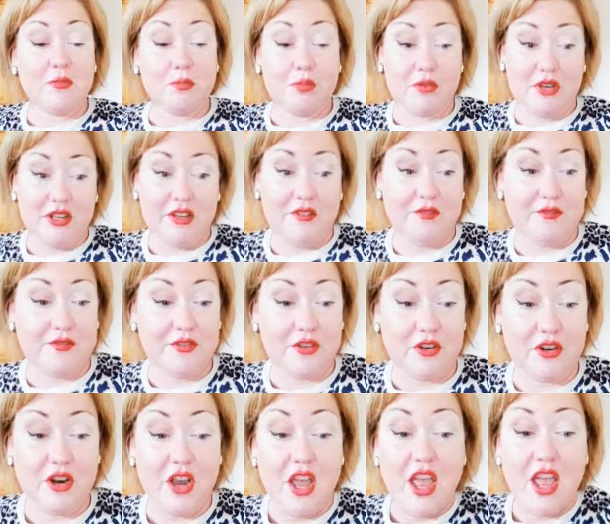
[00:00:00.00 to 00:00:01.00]
brilliant
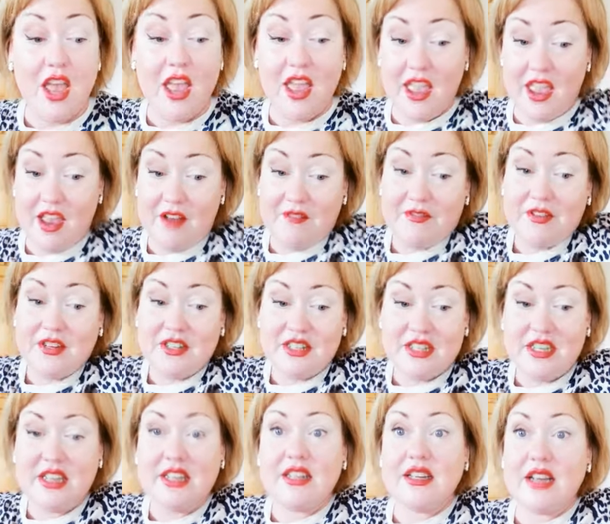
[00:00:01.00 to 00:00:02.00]
for
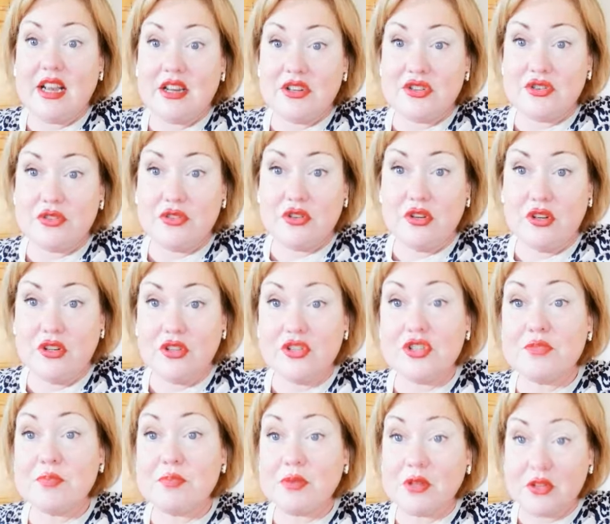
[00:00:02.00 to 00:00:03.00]
everyday natural
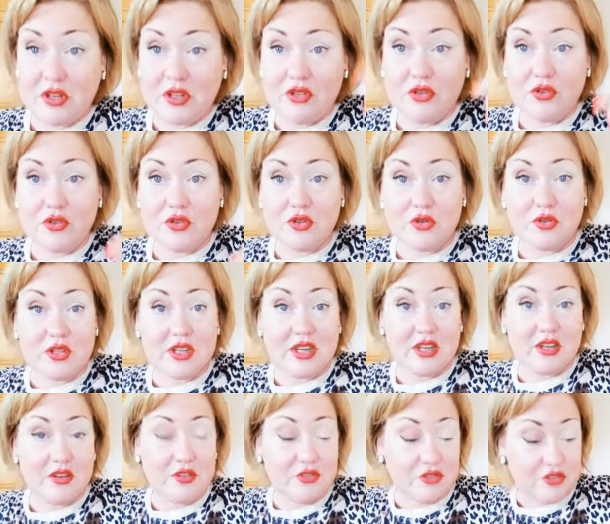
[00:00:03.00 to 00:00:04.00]
colors, but it can also
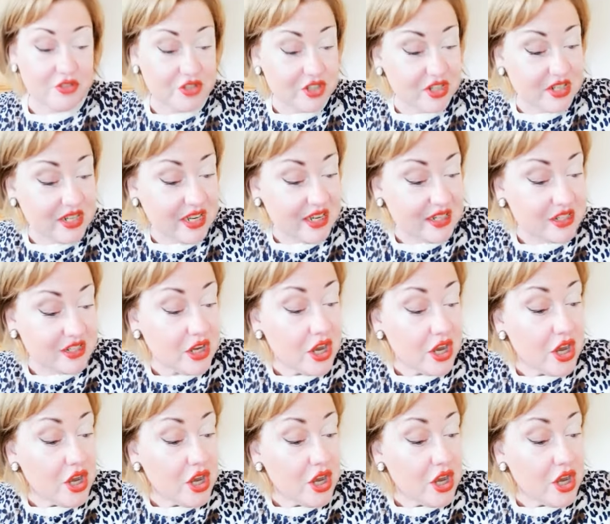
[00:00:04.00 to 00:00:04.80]
take you through tonight.